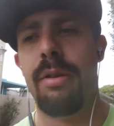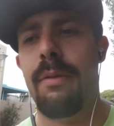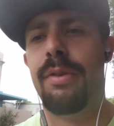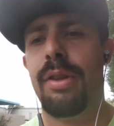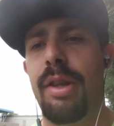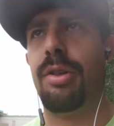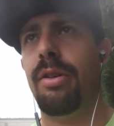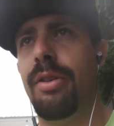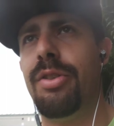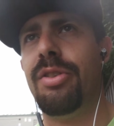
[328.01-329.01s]
Hopefully they start
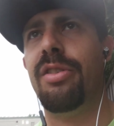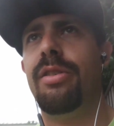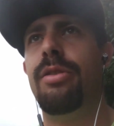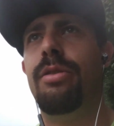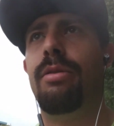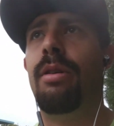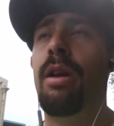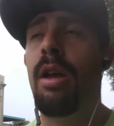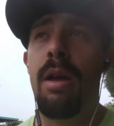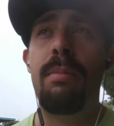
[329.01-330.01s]
listening to
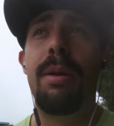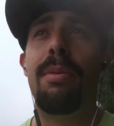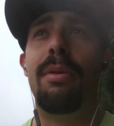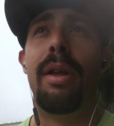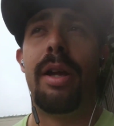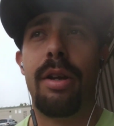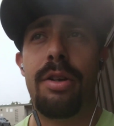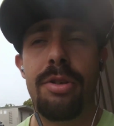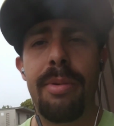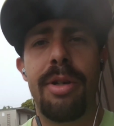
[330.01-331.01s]
people like
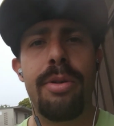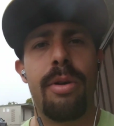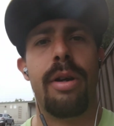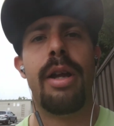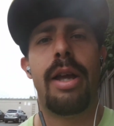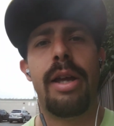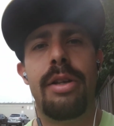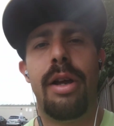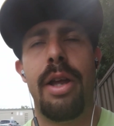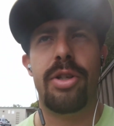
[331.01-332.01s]
Jimmy Dore and
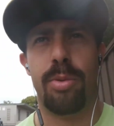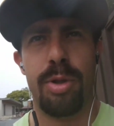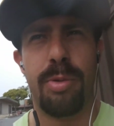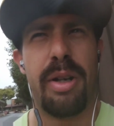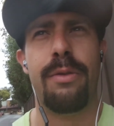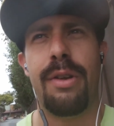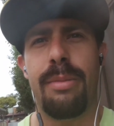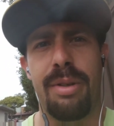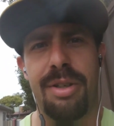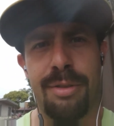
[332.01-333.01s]
his respective fan
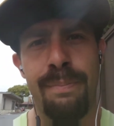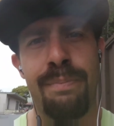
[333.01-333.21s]
base.